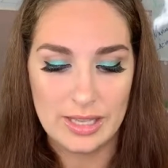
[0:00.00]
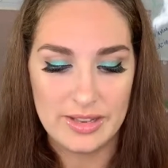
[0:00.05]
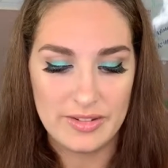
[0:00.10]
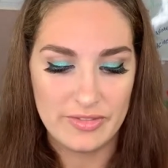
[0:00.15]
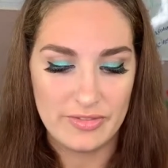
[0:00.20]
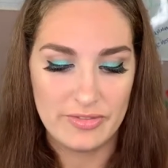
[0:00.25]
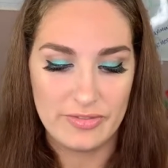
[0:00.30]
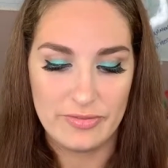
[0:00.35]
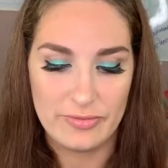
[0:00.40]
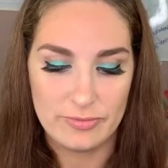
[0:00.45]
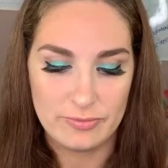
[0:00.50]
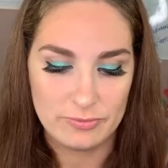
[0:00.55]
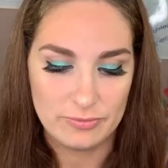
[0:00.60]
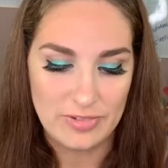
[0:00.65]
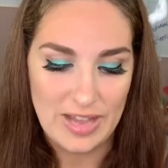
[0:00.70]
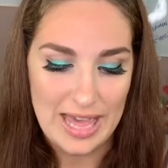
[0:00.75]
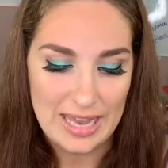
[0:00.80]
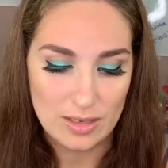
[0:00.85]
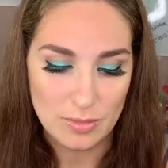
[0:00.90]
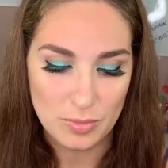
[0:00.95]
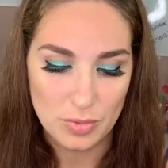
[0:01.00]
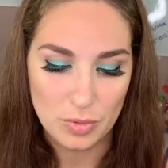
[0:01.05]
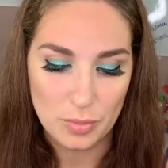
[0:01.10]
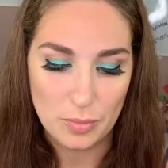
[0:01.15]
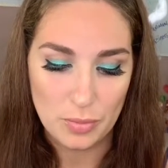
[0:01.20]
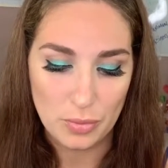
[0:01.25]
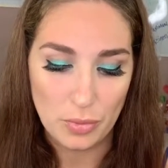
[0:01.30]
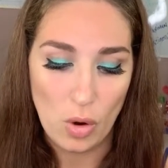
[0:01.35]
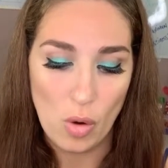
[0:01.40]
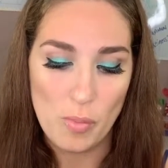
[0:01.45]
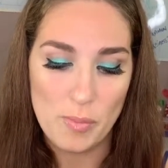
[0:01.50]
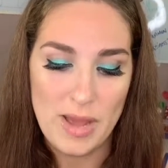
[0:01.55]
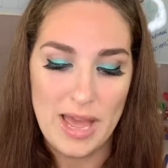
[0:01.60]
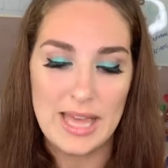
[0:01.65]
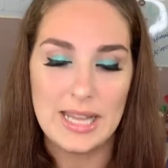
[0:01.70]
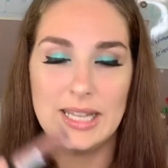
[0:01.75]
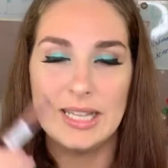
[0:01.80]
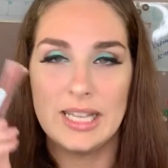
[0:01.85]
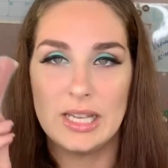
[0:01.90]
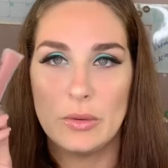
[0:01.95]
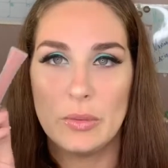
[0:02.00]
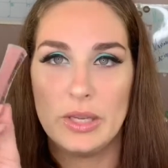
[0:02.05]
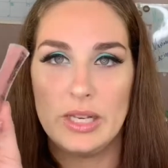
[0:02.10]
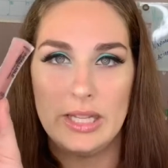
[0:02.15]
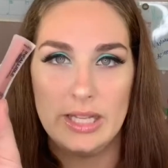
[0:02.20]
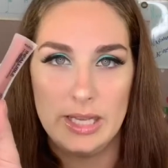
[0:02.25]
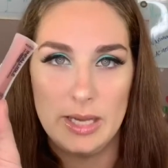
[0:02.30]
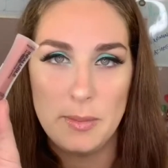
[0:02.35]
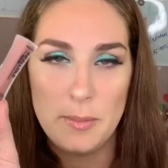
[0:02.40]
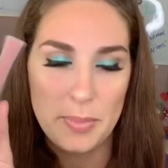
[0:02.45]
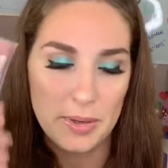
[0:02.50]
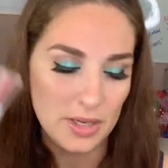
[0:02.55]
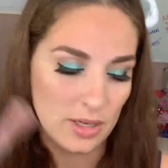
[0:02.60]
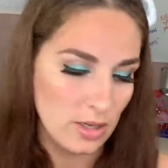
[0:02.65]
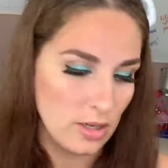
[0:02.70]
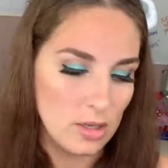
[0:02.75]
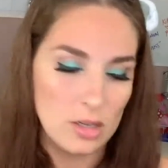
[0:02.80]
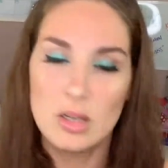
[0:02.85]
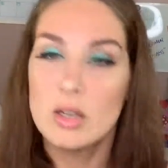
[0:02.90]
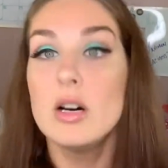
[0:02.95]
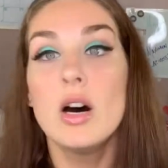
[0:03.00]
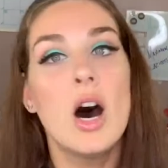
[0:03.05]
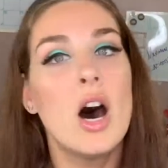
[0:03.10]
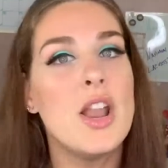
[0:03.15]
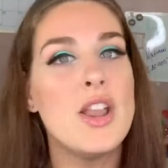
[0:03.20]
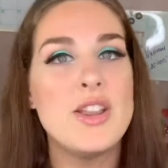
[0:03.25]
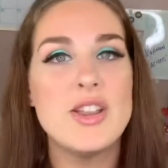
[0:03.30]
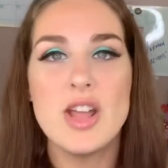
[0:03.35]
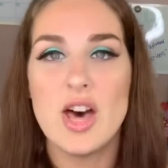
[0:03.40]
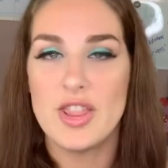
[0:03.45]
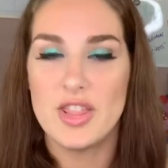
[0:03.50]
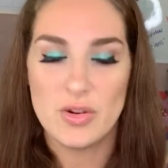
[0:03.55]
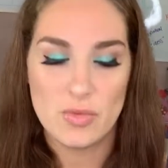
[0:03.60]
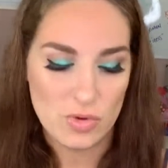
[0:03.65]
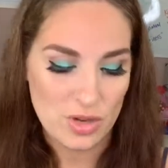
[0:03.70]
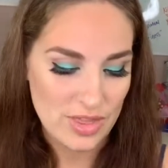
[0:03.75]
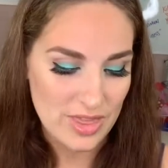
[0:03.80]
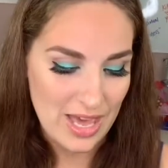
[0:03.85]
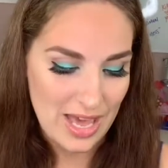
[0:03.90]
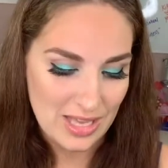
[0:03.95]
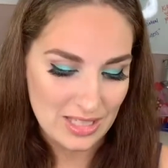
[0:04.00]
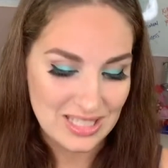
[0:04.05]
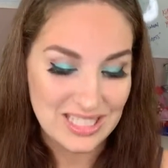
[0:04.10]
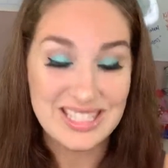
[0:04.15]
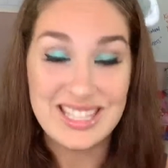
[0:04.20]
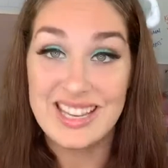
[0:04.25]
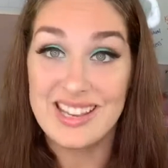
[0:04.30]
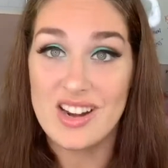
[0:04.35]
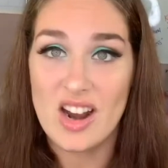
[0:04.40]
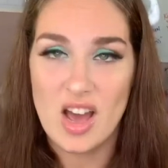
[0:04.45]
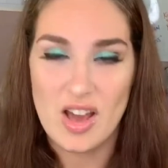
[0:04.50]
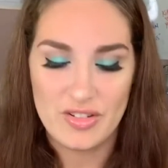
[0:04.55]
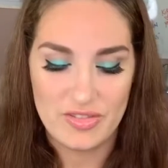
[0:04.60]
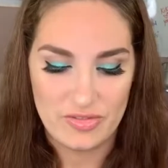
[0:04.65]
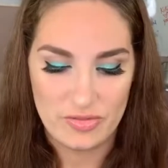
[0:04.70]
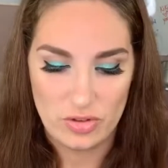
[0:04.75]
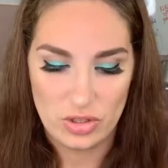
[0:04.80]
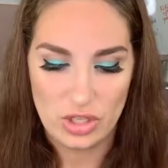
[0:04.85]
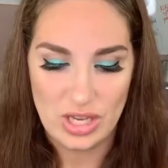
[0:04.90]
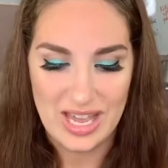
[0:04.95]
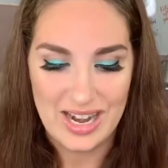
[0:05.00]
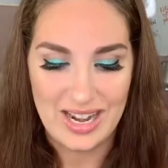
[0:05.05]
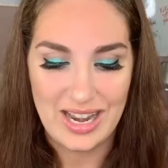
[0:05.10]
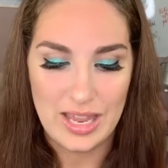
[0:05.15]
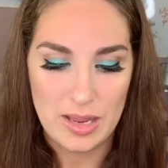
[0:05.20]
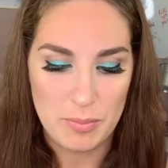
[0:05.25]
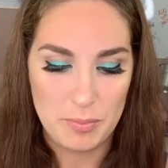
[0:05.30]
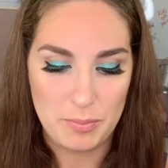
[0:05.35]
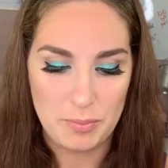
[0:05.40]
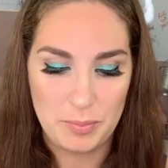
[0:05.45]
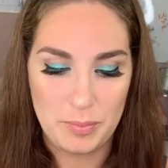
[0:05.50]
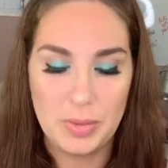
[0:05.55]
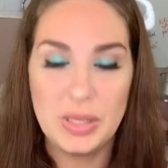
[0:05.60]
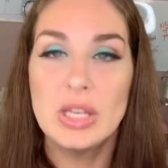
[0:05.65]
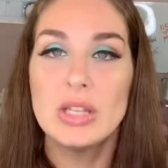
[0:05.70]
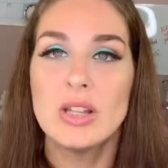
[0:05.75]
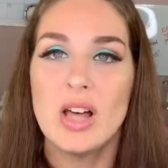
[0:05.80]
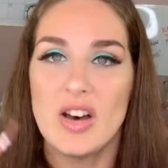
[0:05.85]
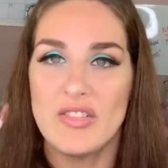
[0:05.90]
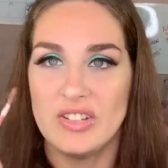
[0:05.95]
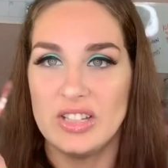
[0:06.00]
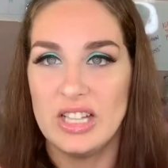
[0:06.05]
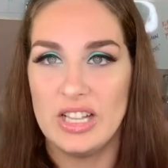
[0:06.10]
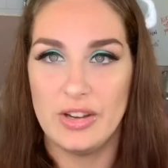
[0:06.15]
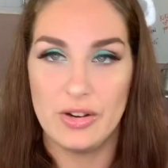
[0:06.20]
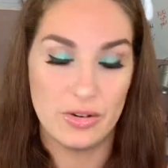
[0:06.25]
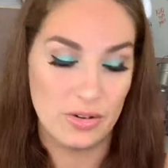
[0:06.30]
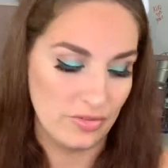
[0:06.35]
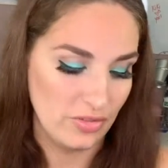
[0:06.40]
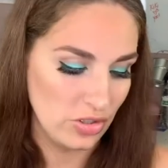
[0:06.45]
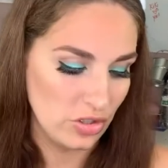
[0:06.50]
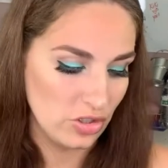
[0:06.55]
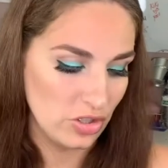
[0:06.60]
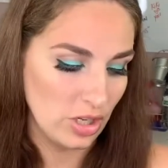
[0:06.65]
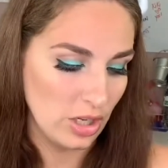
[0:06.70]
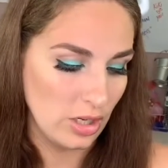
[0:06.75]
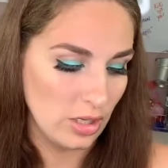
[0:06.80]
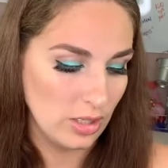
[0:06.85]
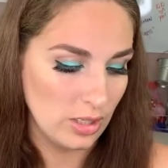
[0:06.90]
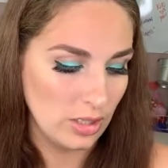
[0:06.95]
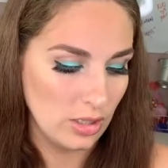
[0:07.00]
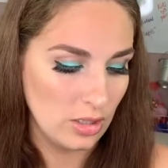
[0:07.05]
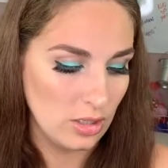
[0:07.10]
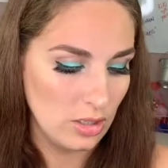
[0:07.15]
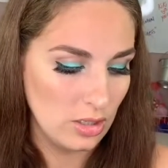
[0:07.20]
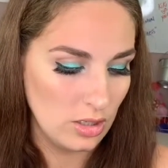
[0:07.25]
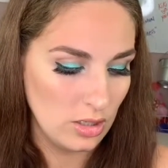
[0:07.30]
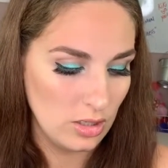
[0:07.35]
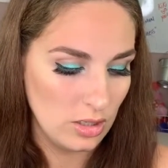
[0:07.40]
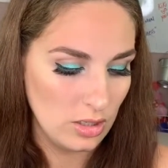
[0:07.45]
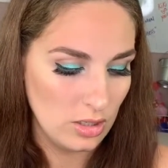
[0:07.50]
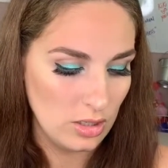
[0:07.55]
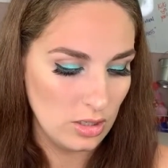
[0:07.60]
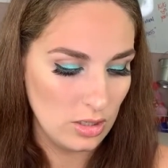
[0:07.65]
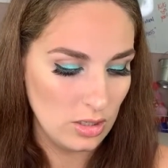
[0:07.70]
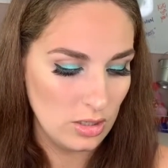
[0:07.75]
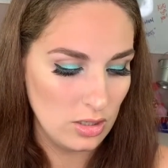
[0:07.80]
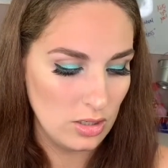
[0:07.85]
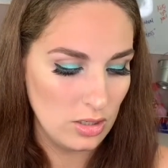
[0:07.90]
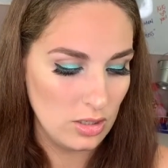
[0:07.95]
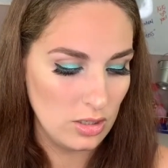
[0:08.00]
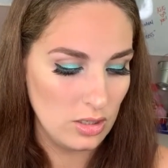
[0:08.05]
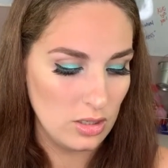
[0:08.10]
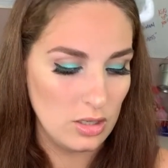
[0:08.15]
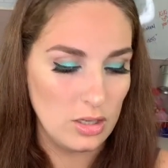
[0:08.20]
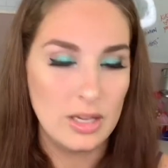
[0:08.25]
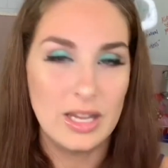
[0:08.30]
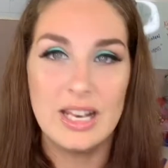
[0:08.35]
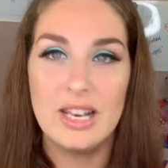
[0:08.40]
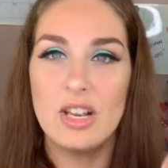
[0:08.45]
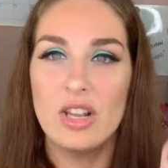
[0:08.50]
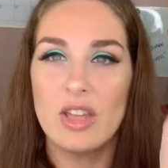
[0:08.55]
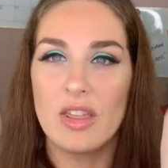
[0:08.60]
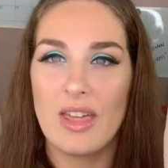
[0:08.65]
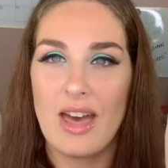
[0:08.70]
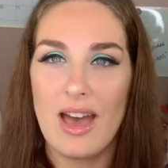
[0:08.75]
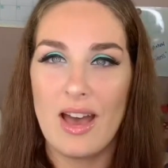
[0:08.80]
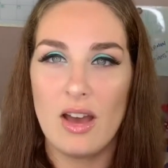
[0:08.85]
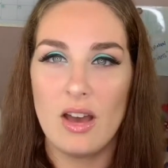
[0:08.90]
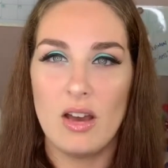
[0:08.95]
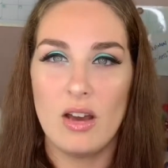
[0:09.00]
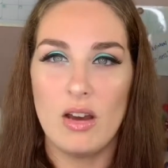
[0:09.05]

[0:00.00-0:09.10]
Infallible Pro Matte Liquid Lip. Another one that, to take it off, you gotta like peel off a layer of your skin, like, and look at that.